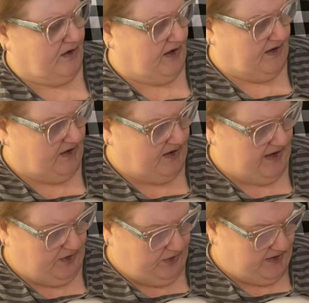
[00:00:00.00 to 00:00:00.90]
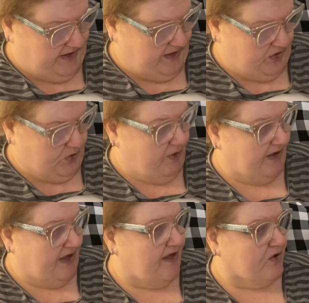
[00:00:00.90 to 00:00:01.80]
it, it looks like a
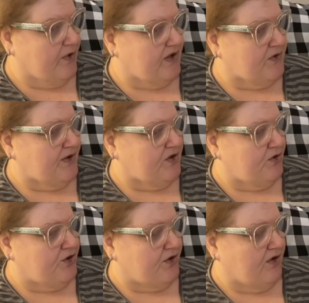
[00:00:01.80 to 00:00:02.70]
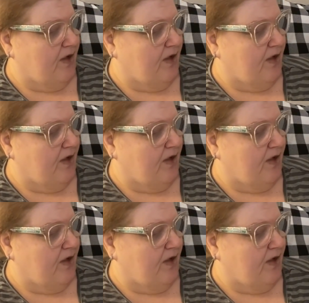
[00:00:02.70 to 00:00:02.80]
twenty, yeah, twenty twenty-two journal.